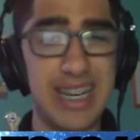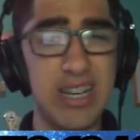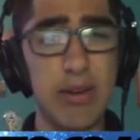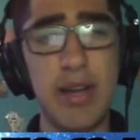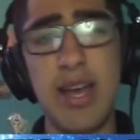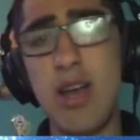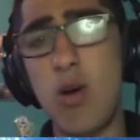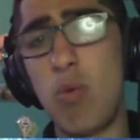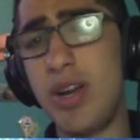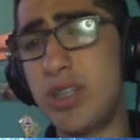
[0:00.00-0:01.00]
And here,
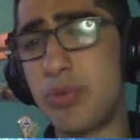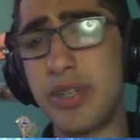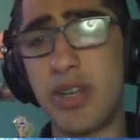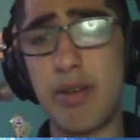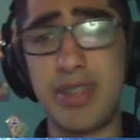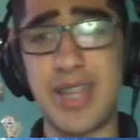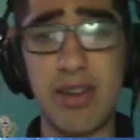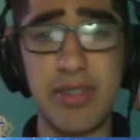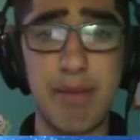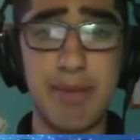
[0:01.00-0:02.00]
white is really not
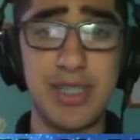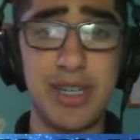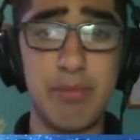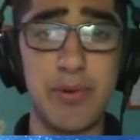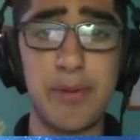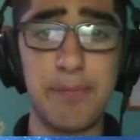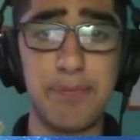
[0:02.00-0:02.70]
down that much anymore.